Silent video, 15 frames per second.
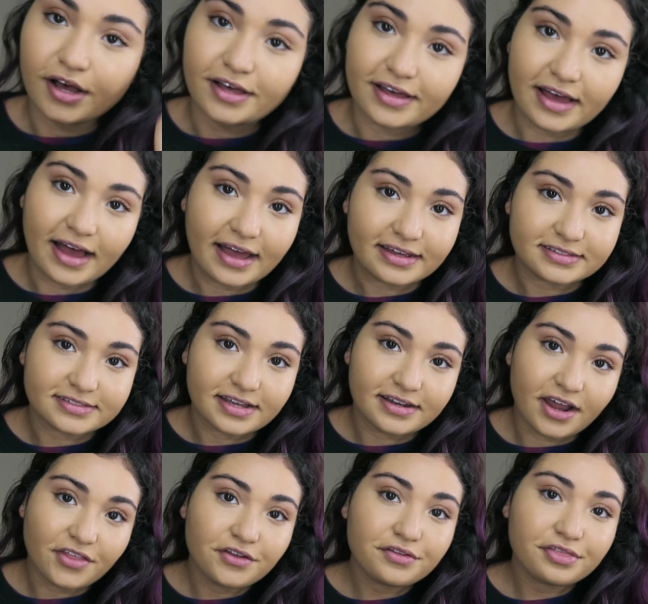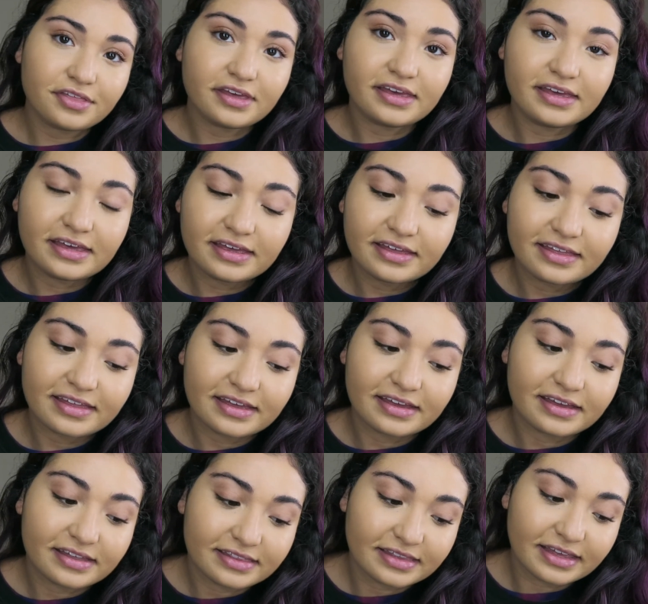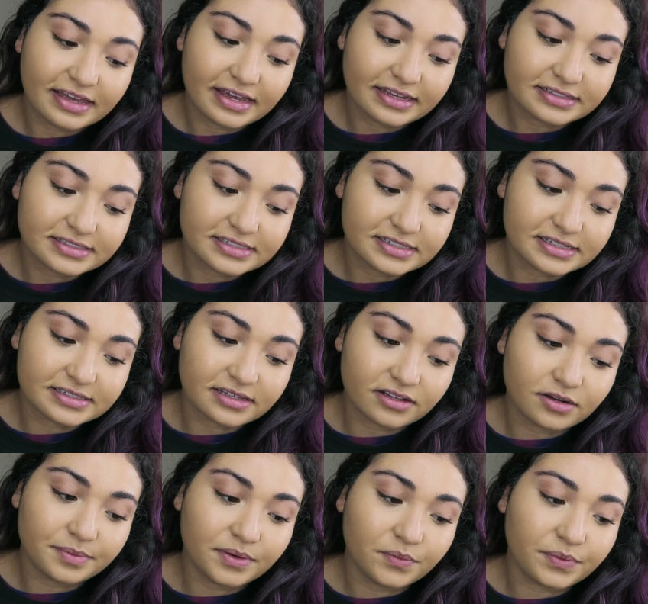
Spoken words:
Guys, another thing that is a little bit